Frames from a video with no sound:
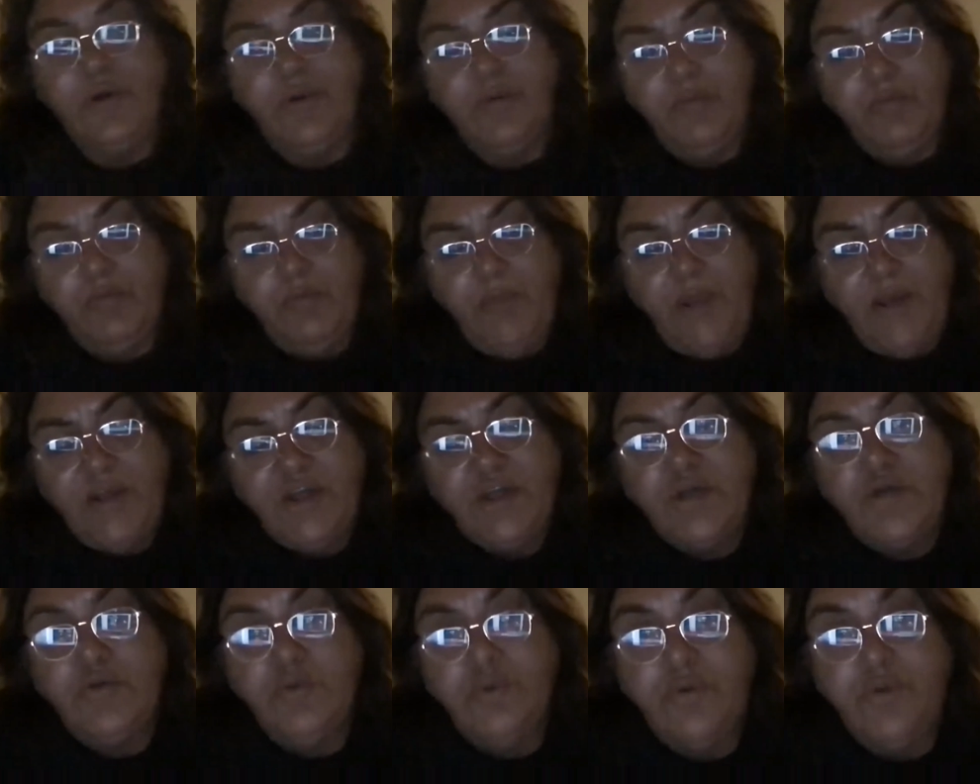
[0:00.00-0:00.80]

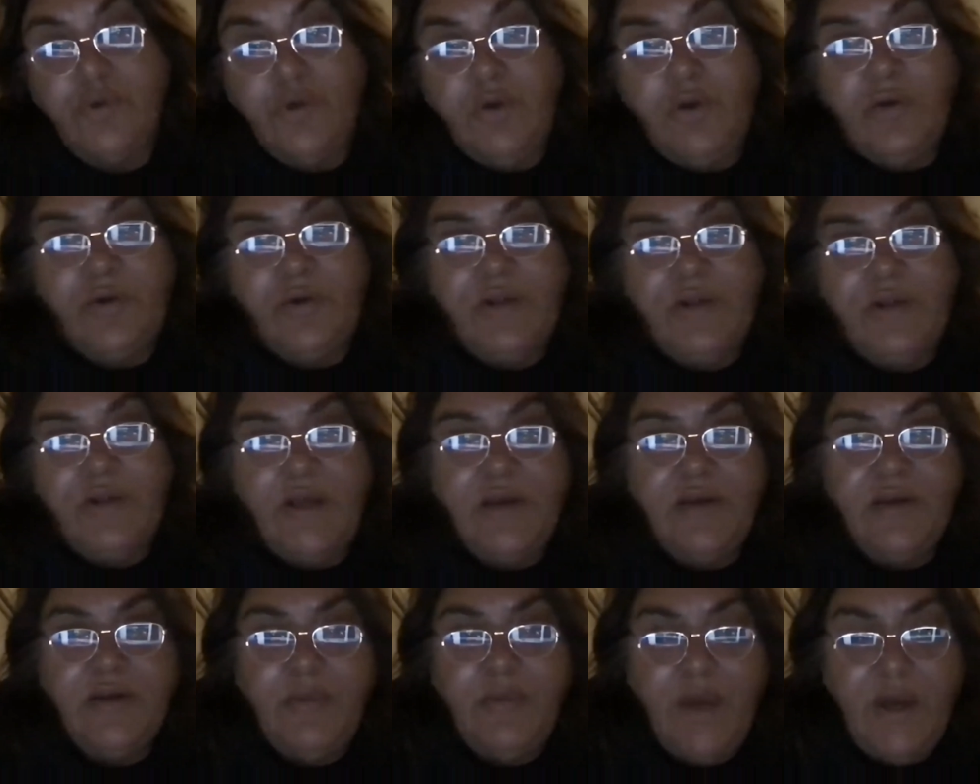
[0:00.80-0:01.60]
much good
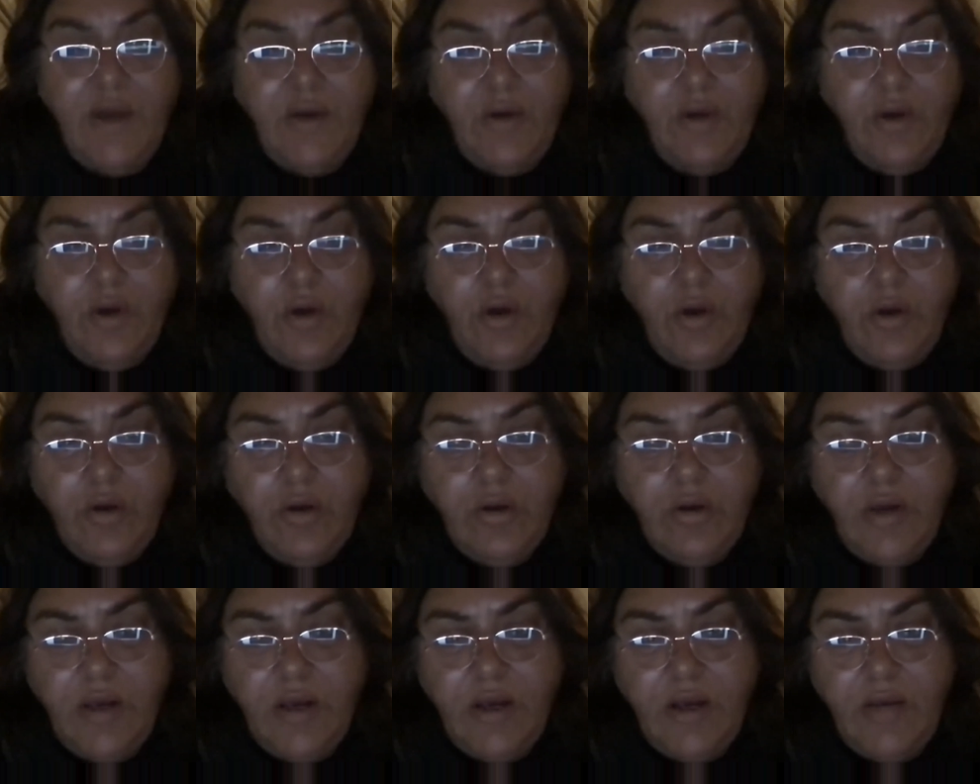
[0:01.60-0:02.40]
content about her,
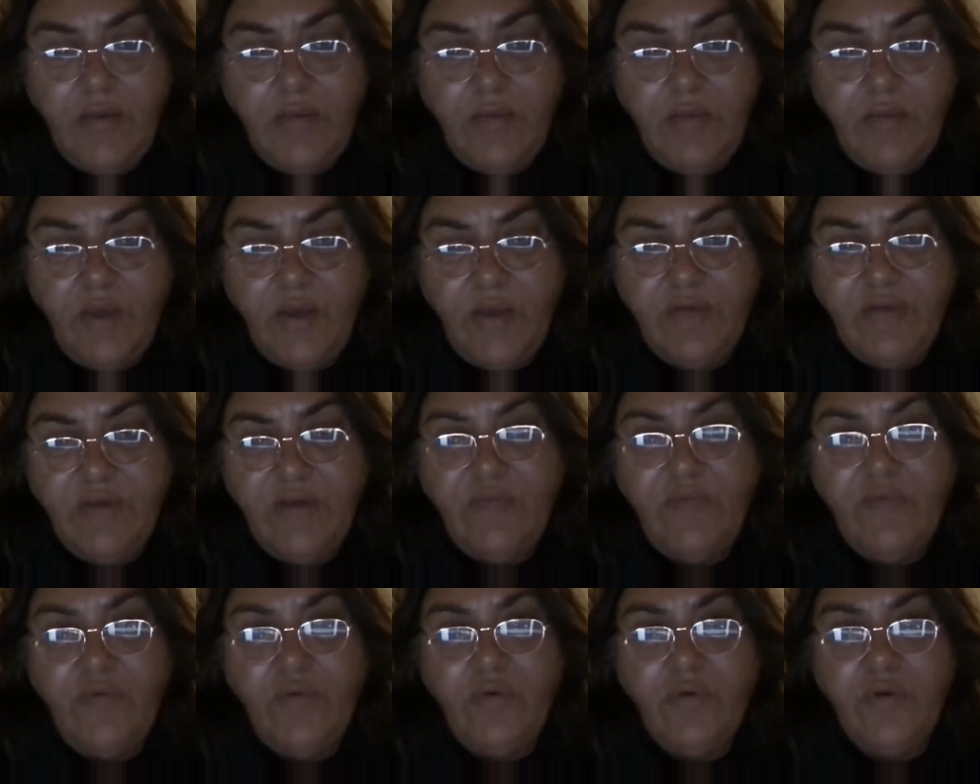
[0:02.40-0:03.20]
except
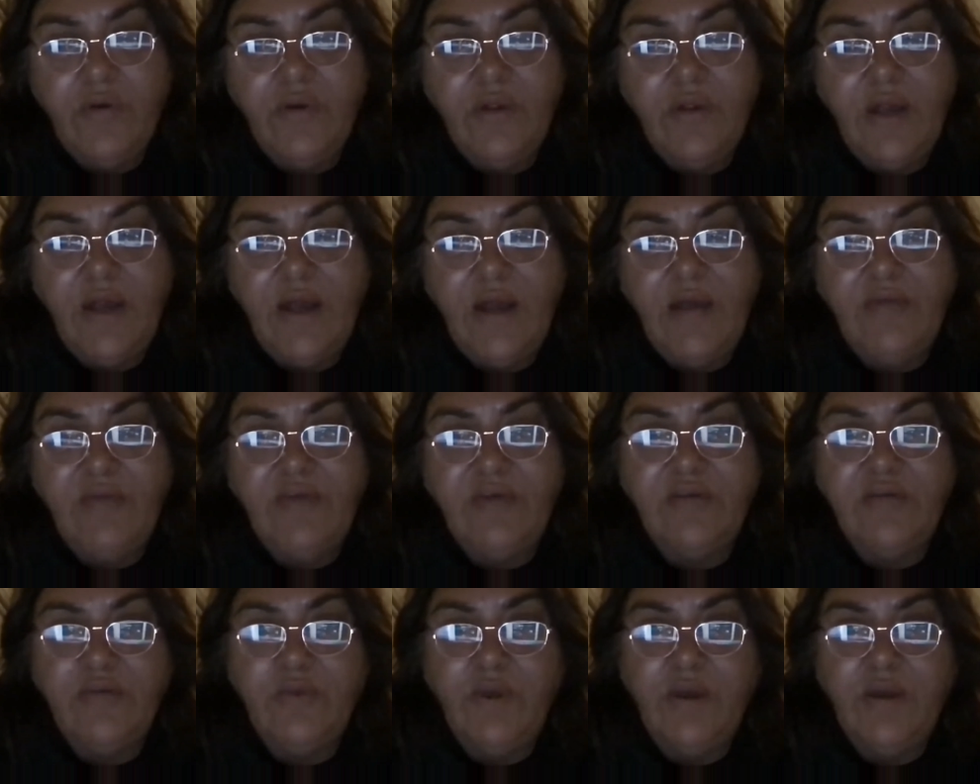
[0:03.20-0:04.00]
for in the last
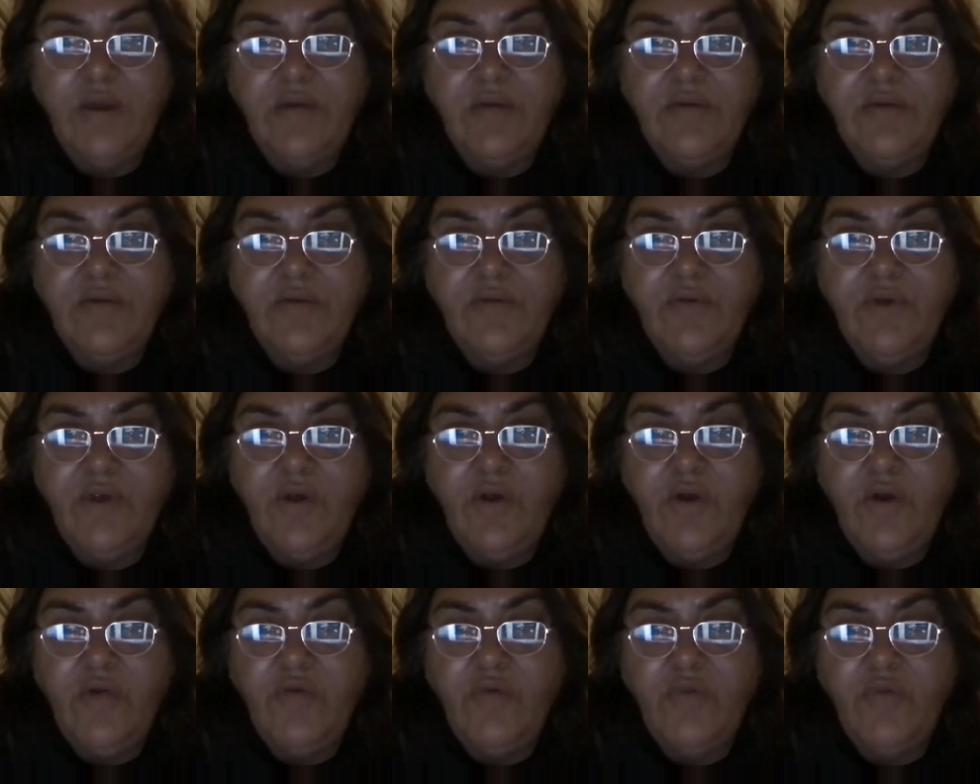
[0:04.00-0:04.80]
6 weeks of her
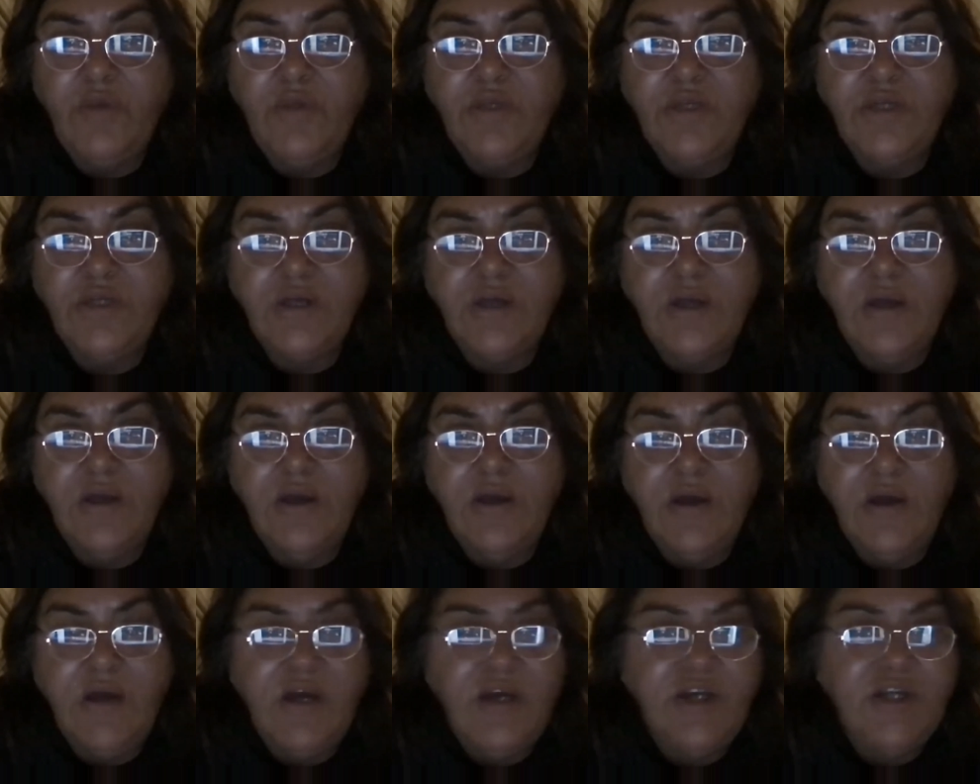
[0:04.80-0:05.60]
life, which
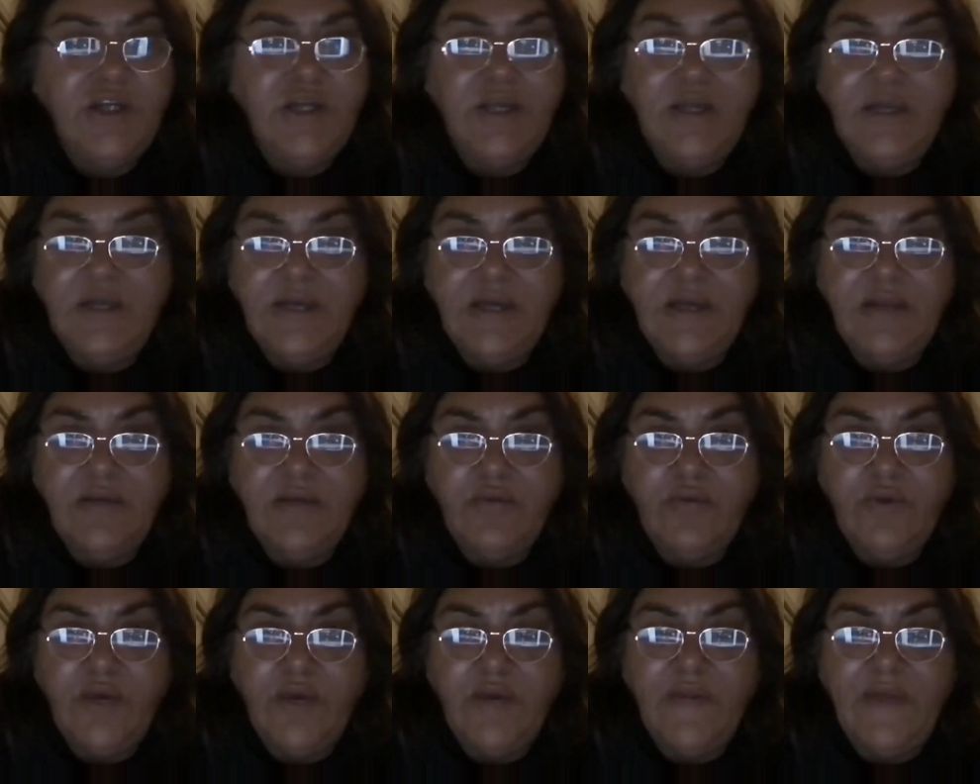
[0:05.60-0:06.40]
she didn't get to
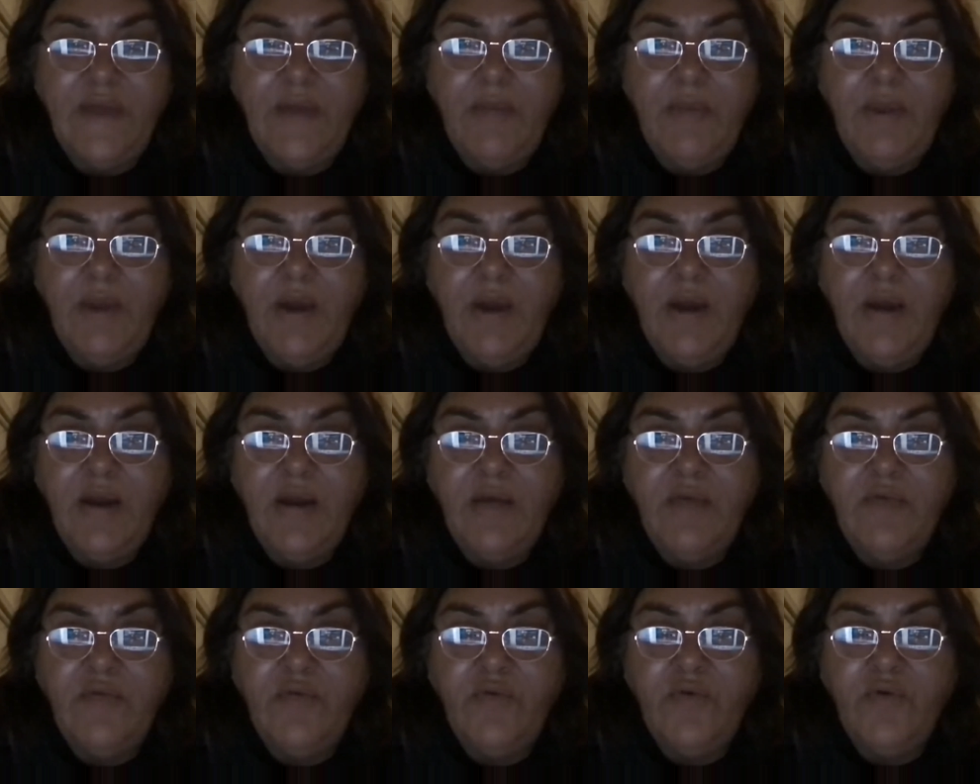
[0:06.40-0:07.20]
read that part,
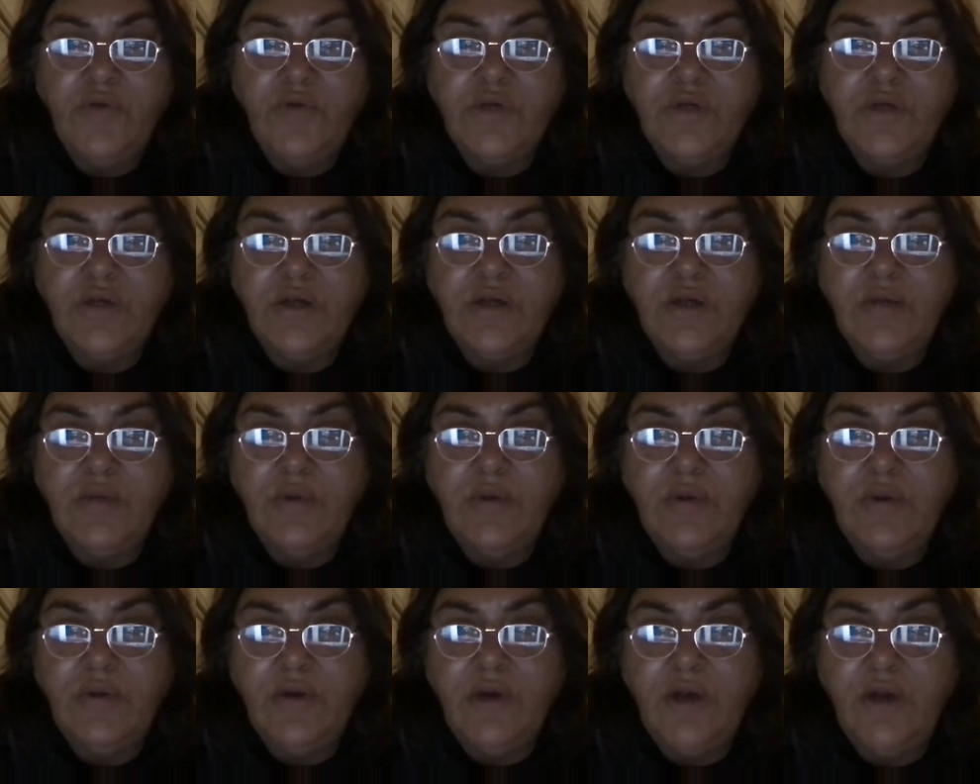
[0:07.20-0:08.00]
unfortunately. But
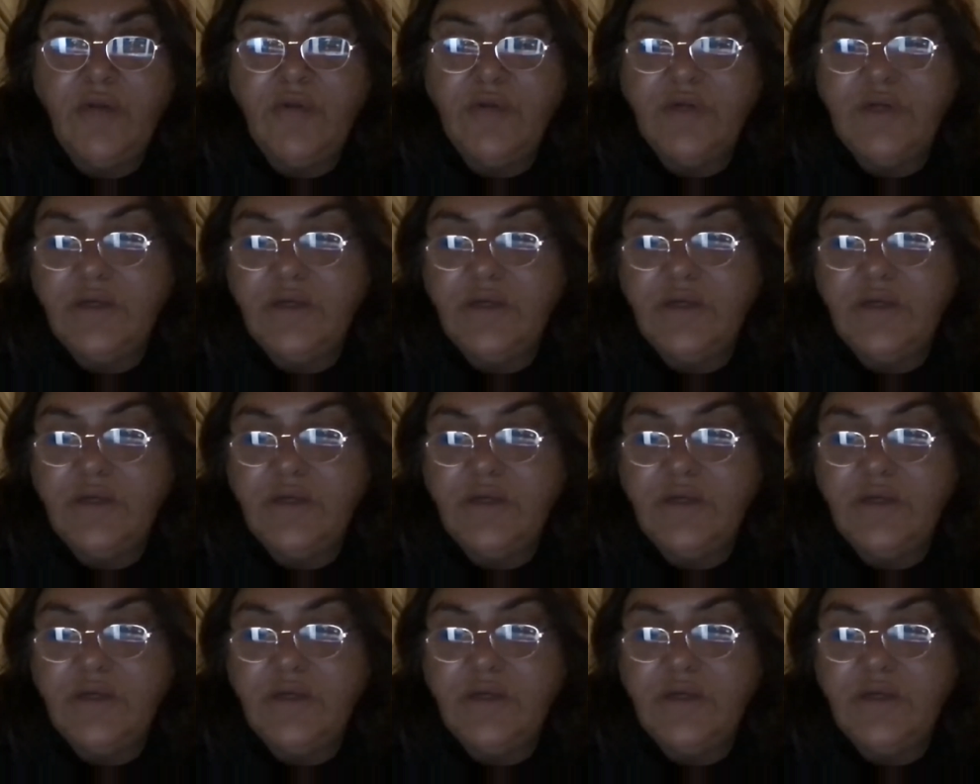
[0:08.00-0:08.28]
I hope